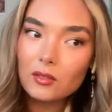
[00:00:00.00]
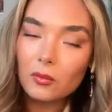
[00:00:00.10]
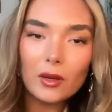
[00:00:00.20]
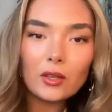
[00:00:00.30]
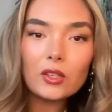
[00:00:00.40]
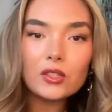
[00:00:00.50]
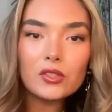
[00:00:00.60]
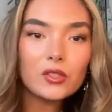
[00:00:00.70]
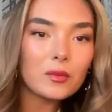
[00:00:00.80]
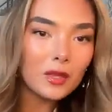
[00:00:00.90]
Why couldn't
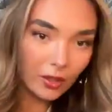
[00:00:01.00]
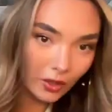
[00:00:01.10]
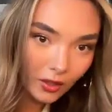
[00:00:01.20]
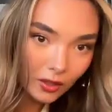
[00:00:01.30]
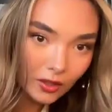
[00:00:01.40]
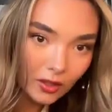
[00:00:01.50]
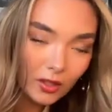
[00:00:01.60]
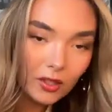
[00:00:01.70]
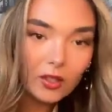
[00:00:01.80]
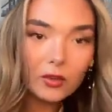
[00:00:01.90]
you be her?
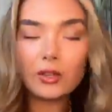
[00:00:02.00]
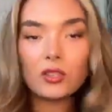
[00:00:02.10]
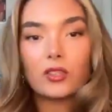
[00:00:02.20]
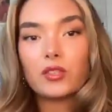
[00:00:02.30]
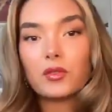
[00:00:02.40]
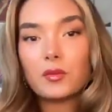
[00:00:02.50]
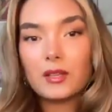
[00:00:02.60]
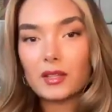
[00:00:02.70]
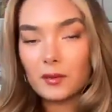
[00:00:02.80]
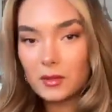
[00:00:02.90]
Why couldn't you be
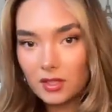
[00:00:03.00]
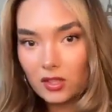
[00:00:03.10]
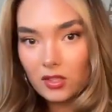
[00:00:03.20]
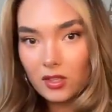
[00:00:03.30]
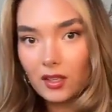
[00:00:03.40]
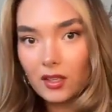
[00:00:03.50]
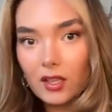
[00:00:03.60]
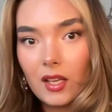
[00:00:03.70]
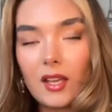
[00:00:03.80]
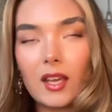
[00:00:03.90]
in that position?
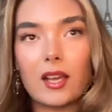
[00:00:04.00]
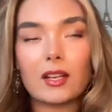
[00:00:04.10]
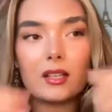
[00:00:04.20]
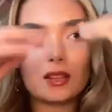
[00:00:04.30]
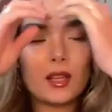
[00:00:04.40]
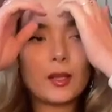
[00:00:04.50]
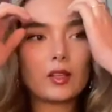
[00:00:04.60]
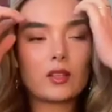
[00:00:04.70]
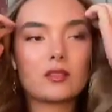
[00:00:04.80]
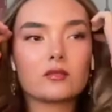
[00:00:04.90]
And I
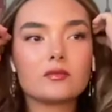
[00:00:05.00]
think